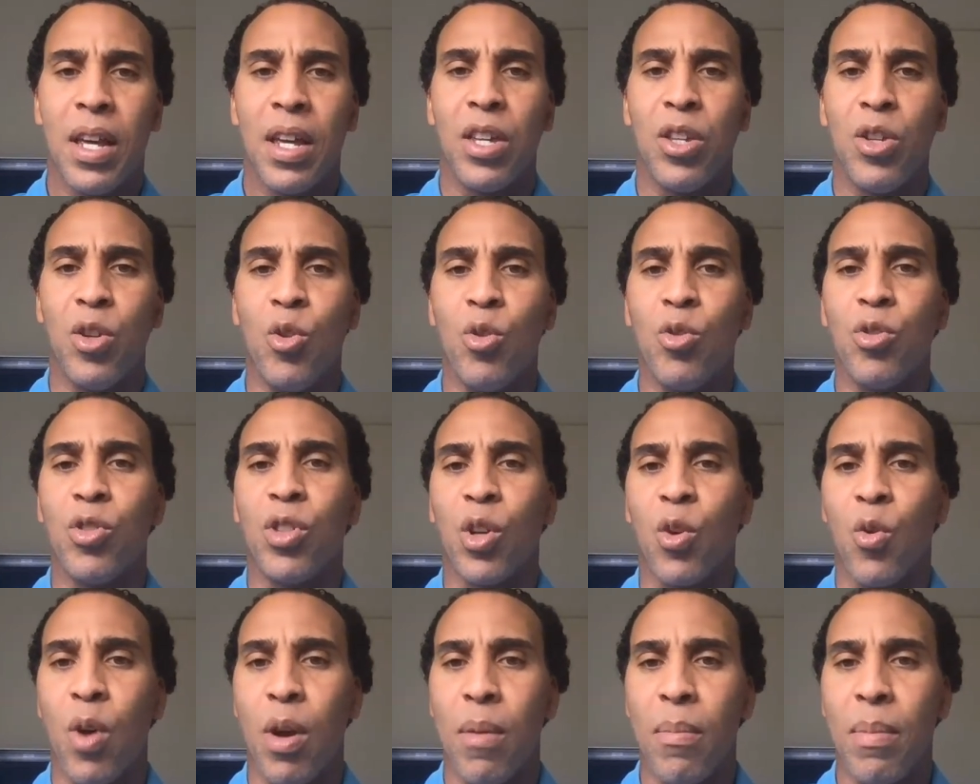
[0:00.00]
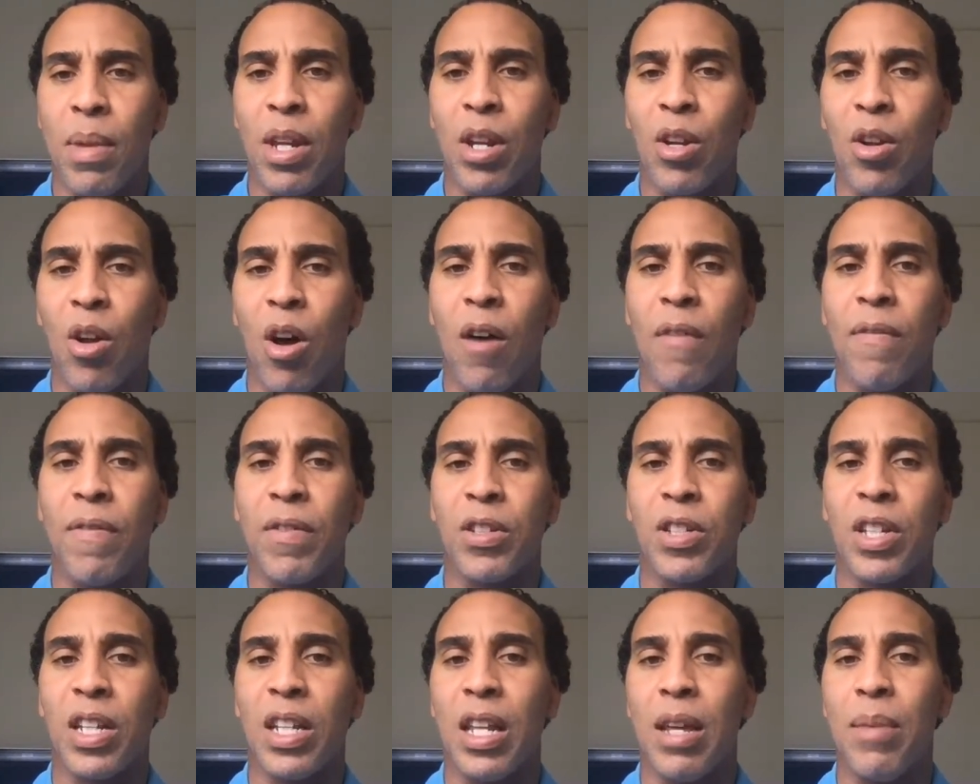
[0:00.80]
used equipment and
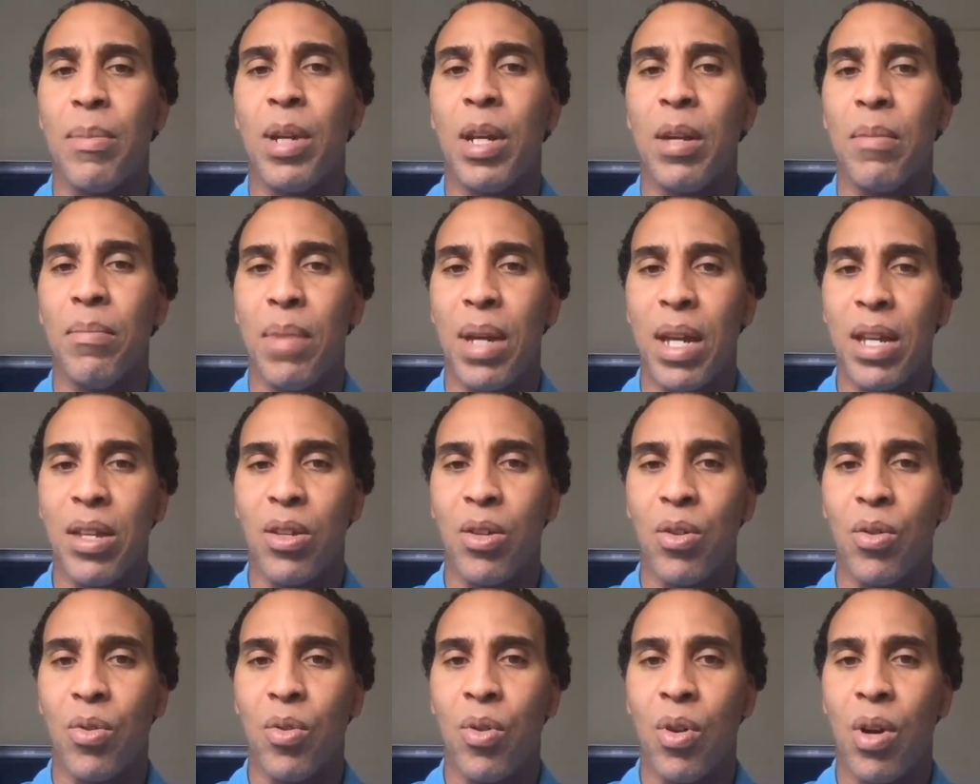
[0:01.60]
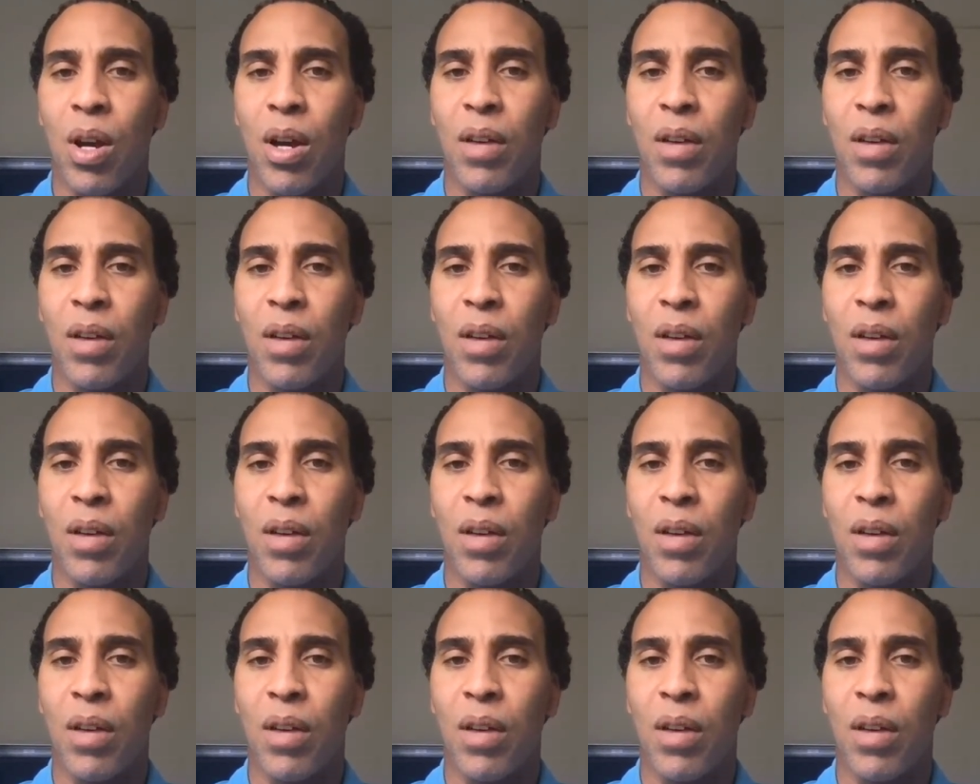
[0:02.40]
offers a limited menu